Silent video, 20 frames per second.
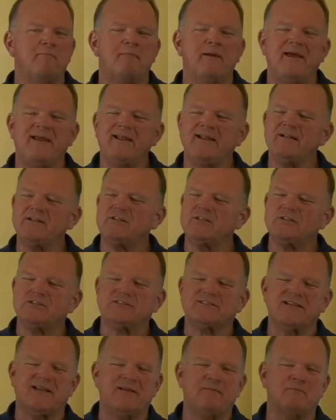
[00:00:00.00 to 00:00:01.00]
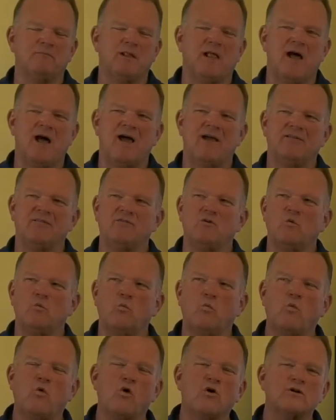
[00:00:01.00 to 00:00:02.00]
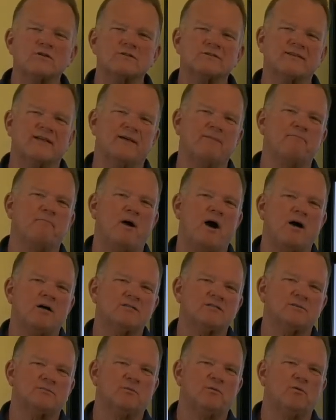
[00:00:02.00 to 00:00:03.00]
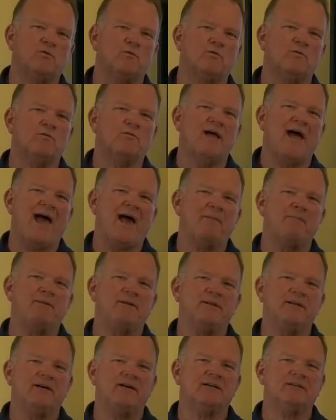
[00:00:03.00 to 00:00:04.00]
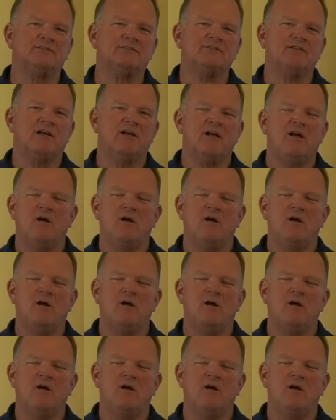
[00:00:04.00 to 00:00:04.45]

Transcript: man, it just seemed like the worst thing possible happened to us.